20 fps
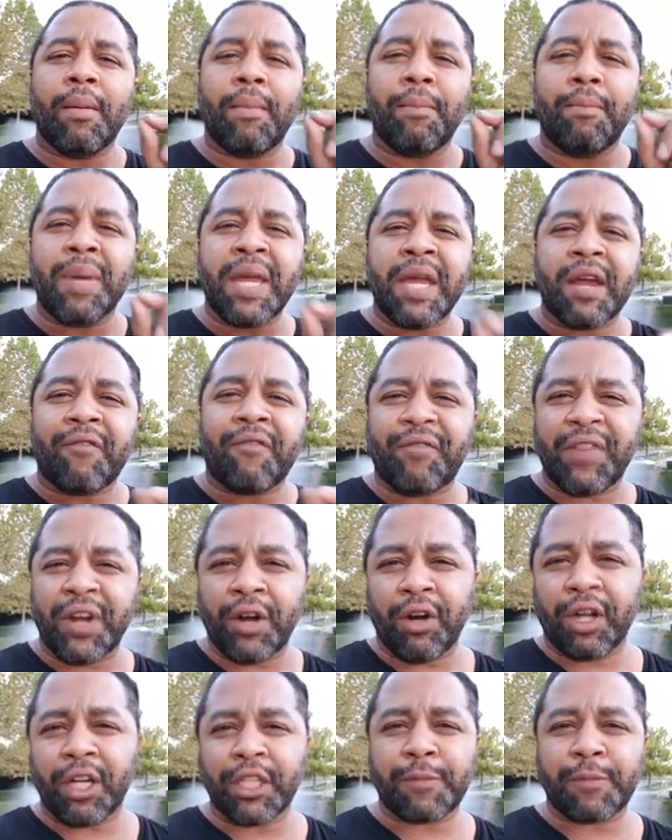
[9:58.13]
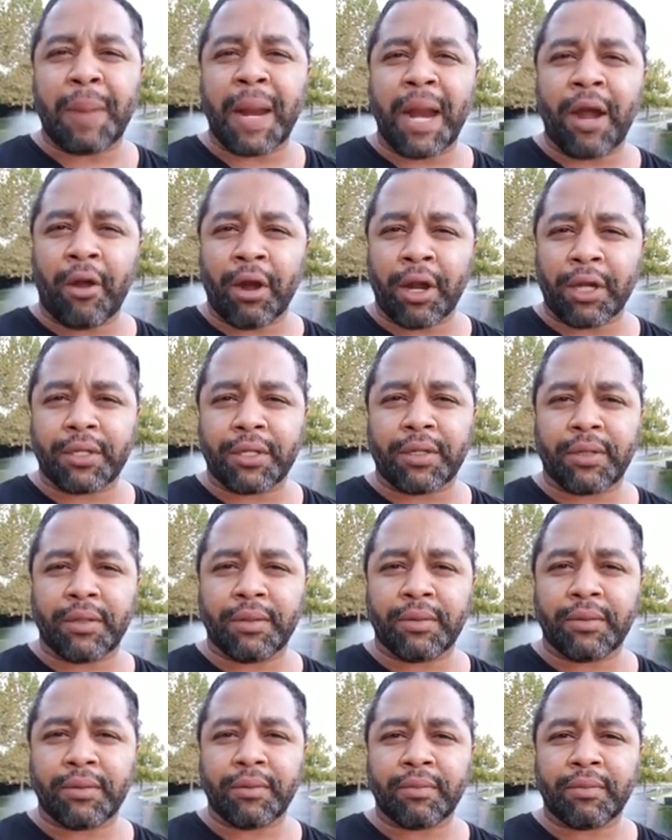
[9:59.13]
Be a fearless parent.
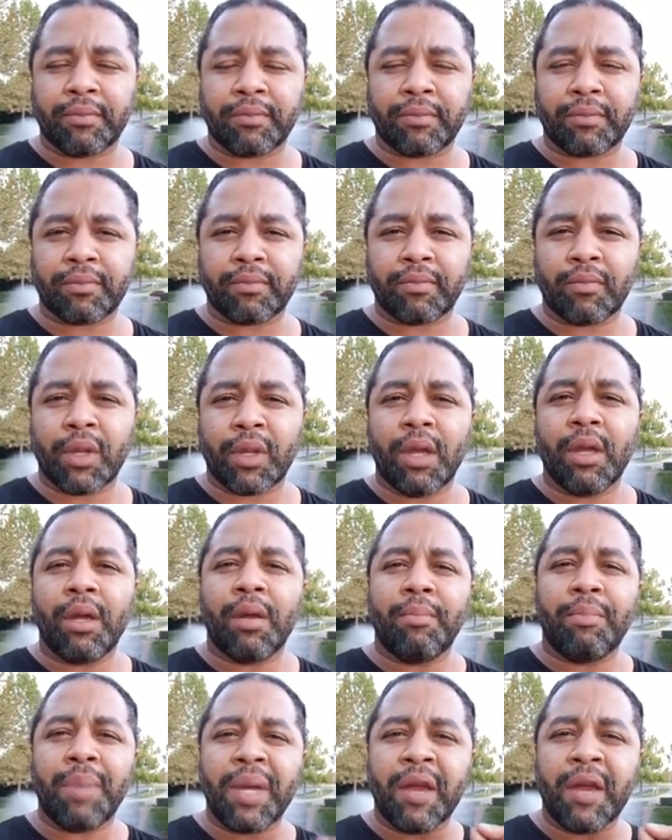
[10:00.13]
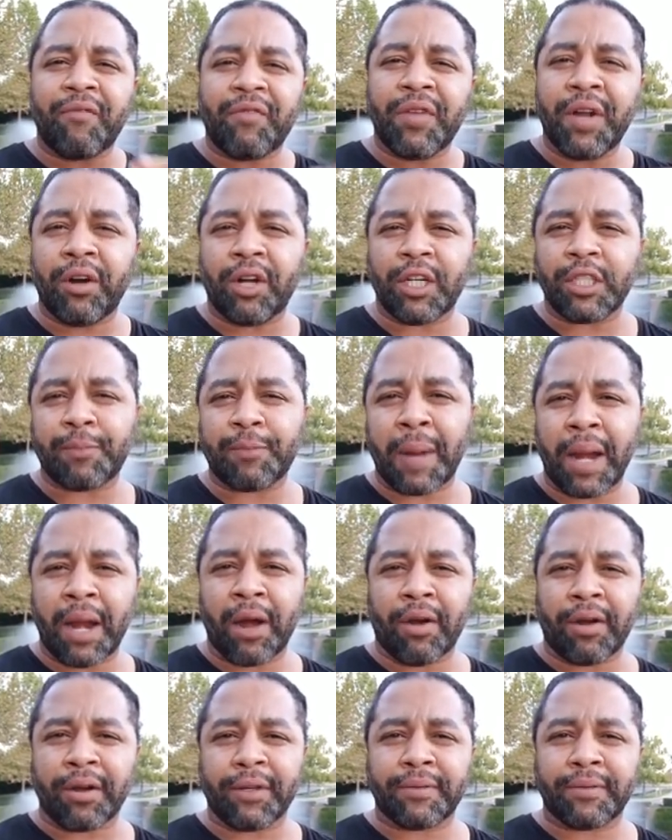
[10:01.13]
Be a fearless parent.